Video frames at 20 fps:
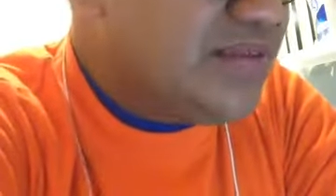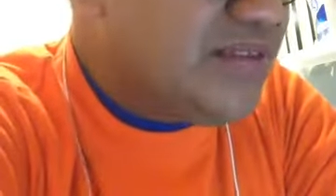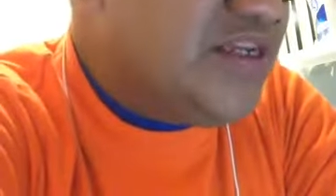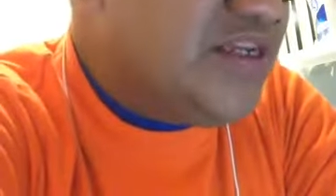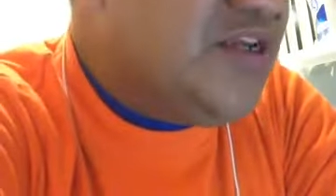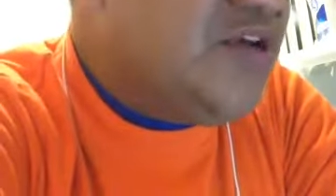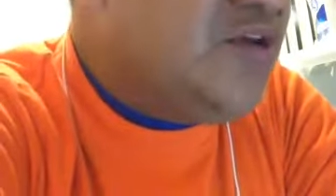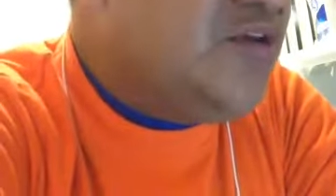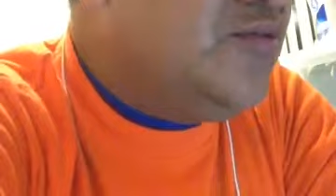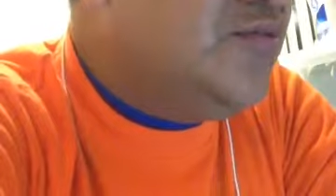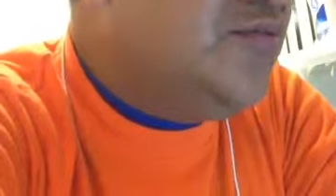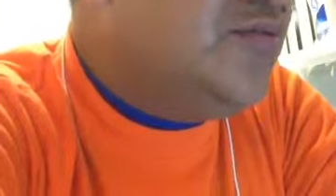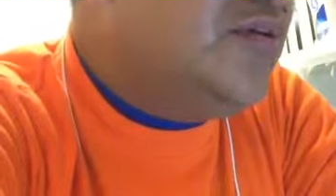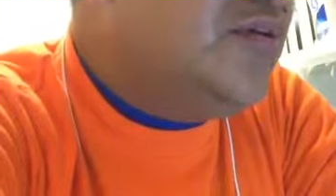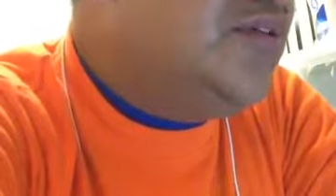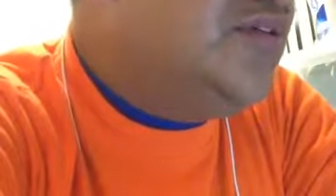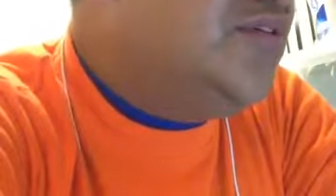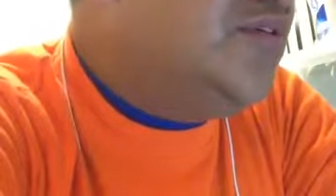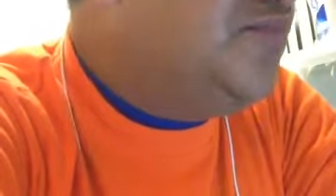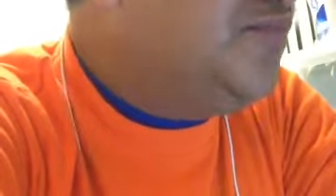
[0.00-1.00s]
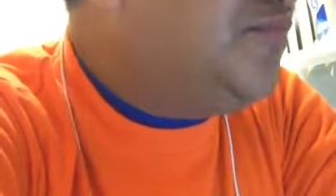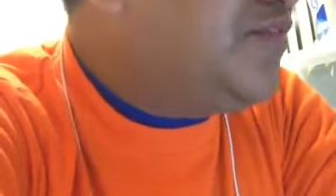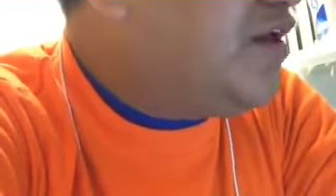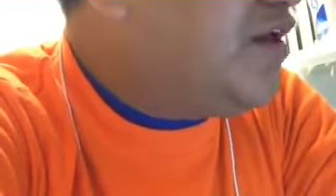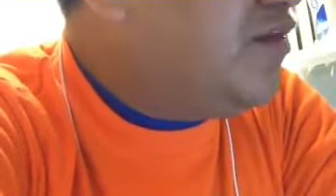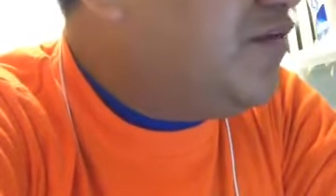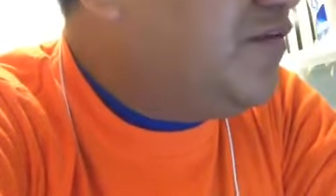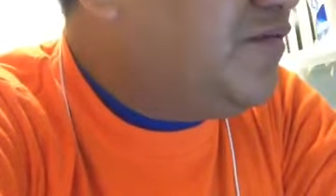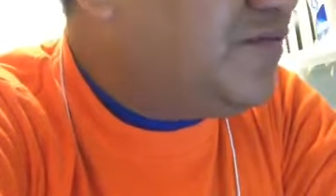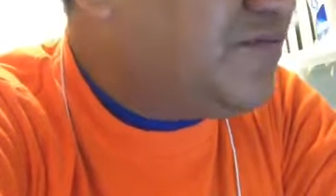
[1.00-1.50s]
tea with the
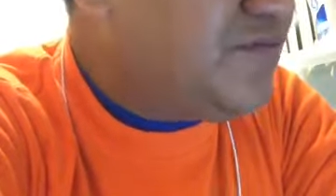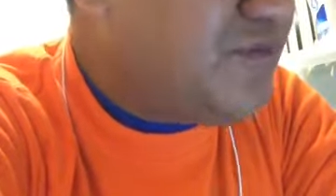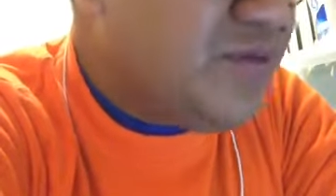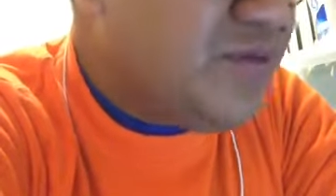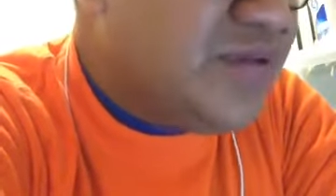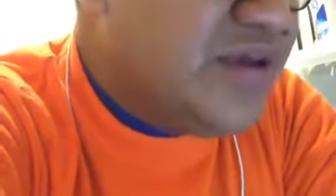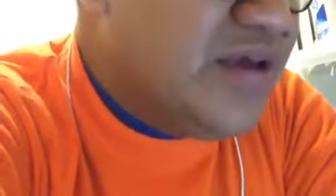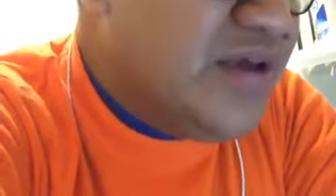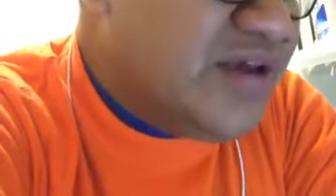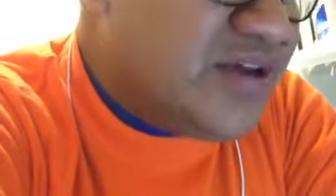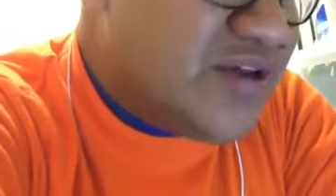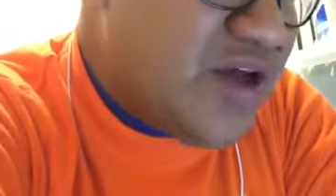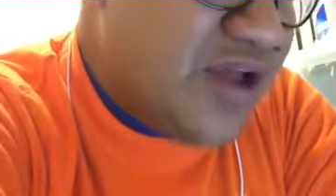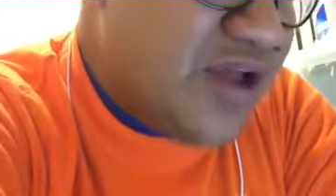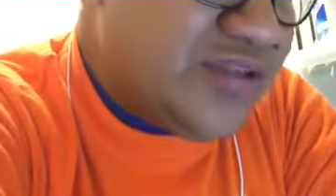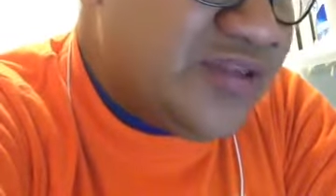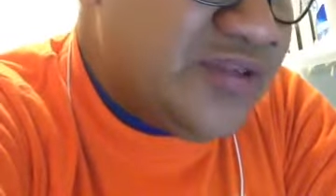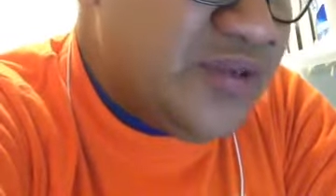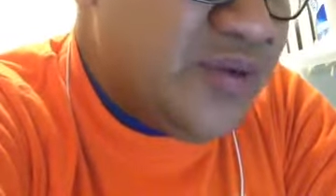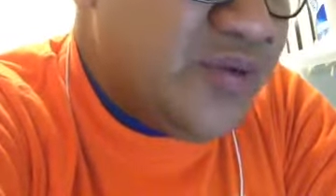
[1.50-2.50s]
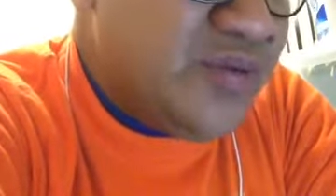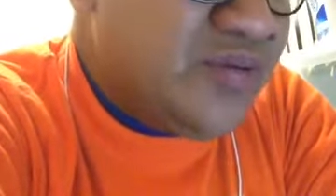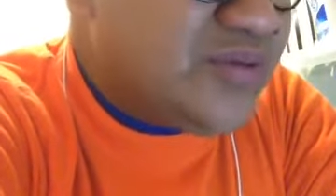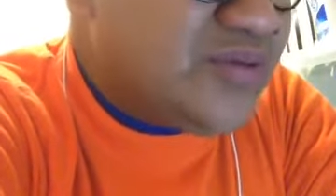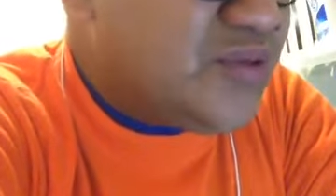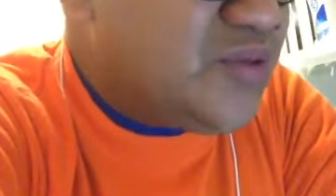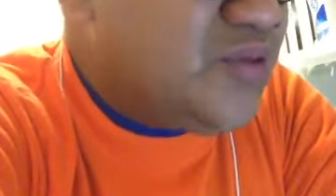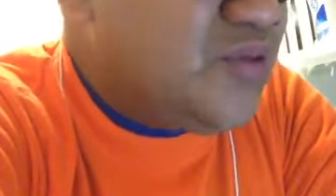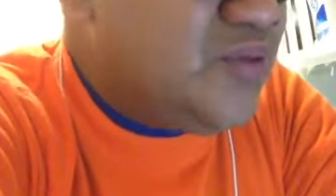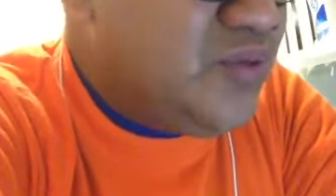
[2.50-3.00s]
fella for God
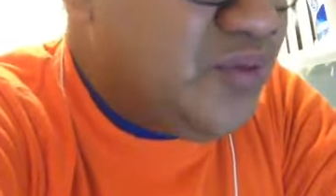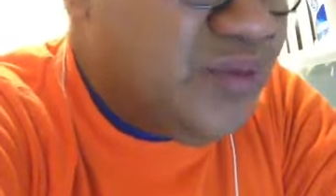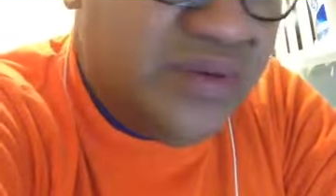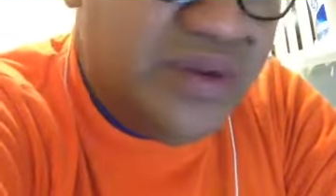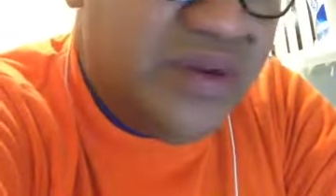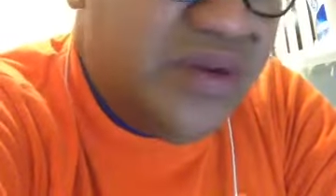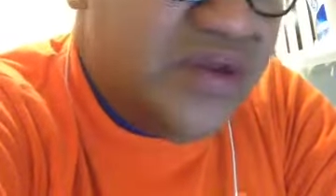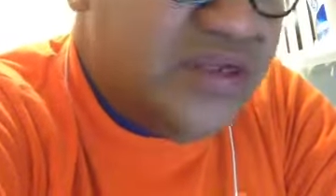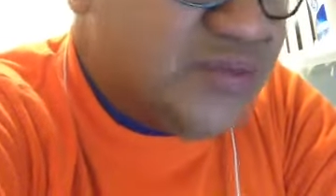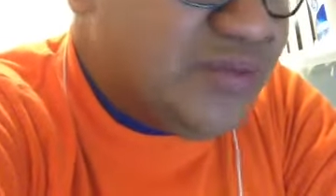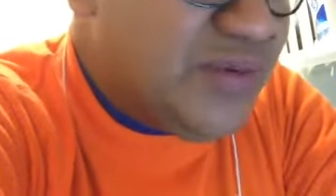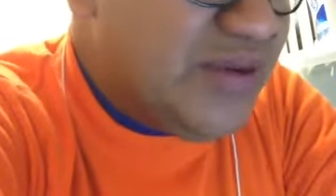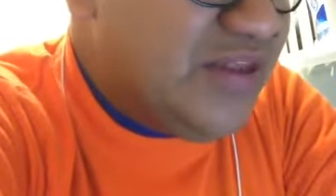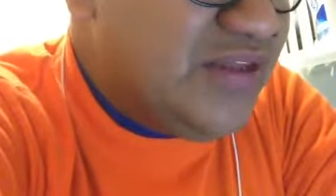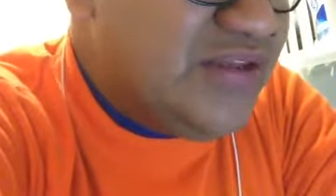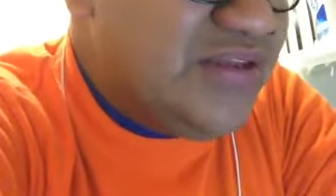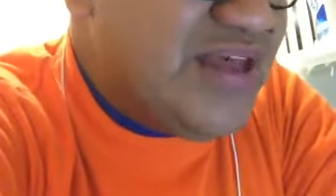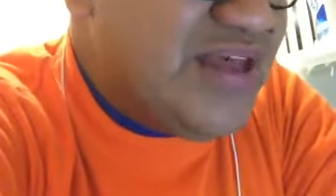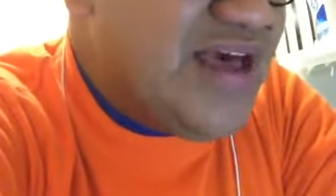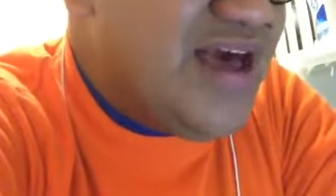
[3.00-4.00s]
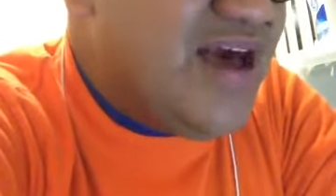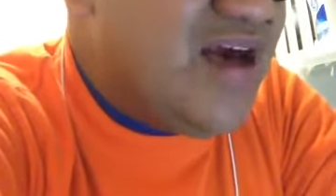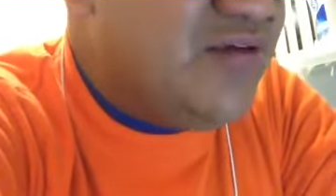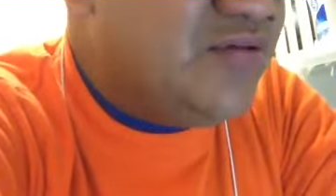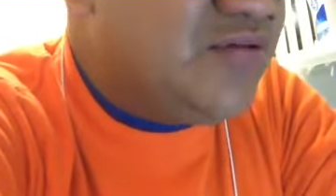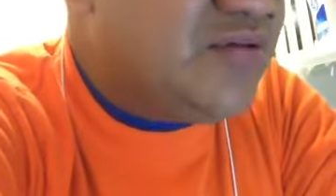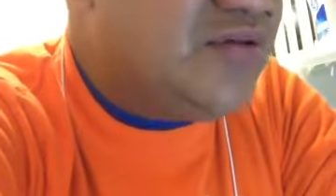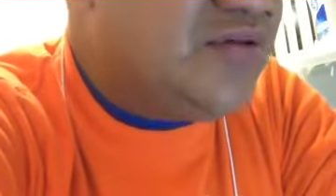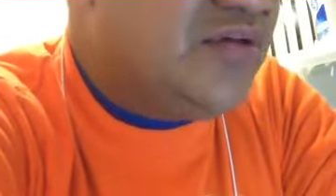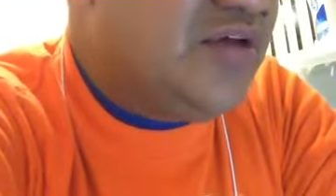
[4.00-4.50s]
knows who, spilling
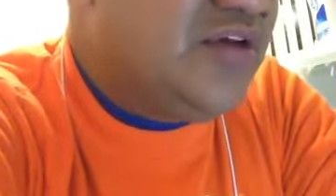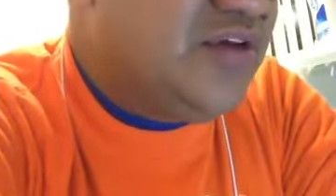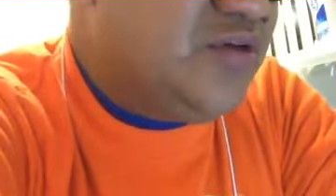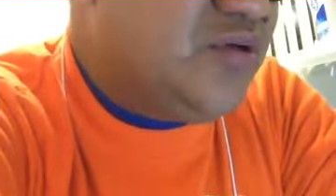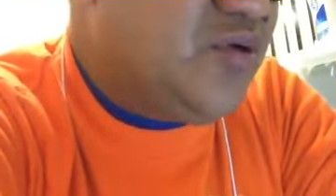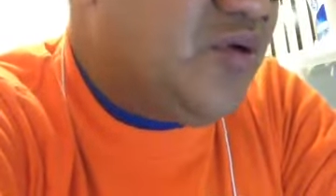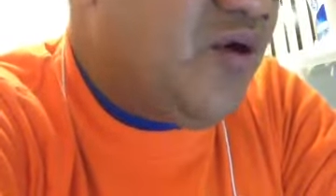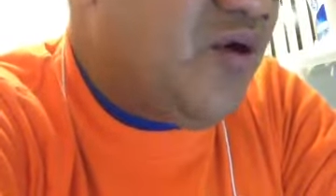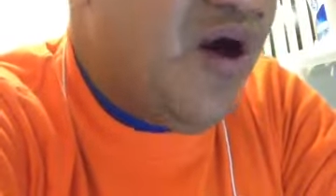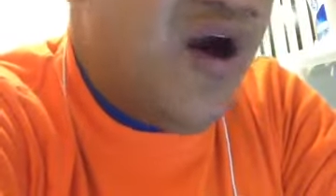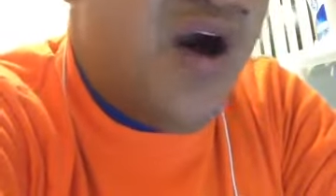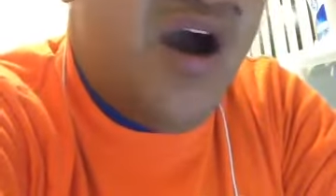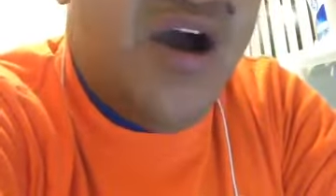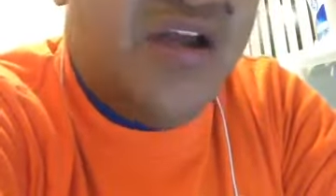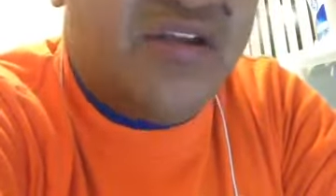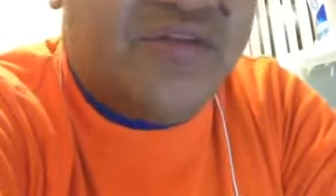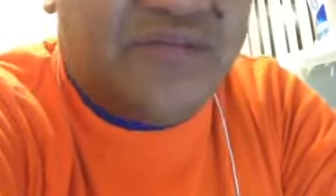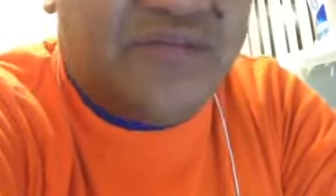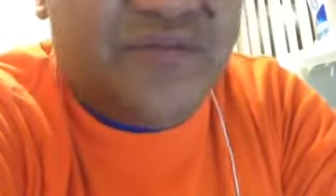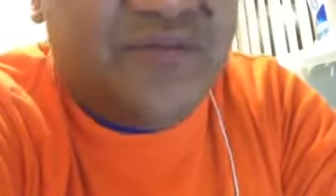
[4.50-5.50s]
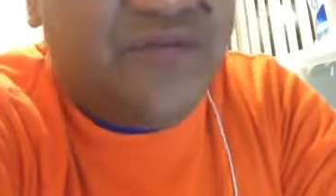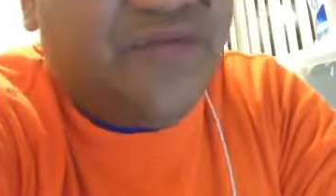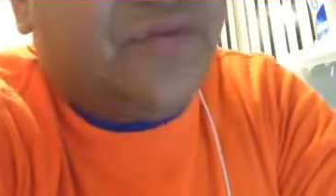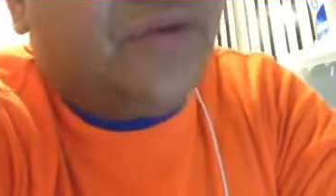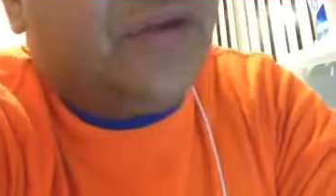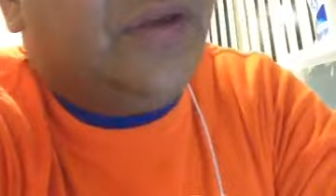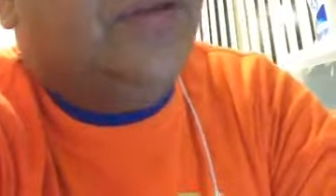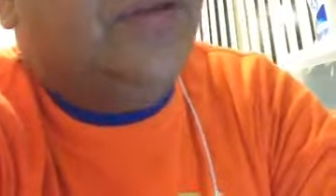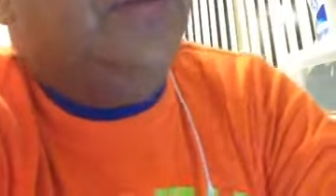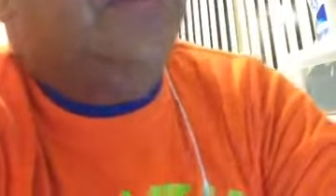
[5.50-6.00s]
out your heart for
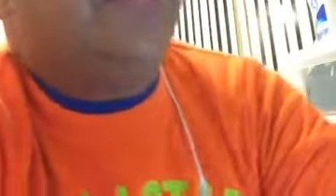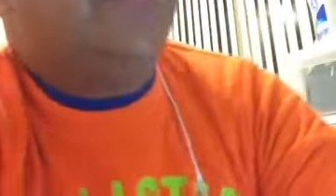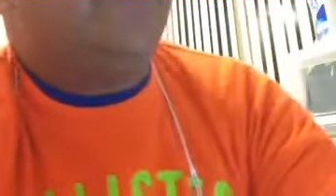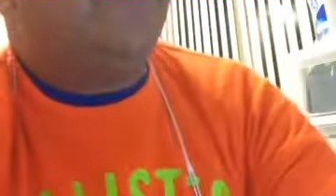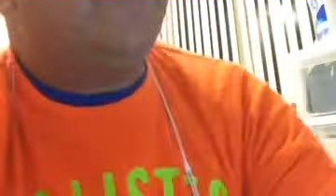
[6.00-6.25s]
free.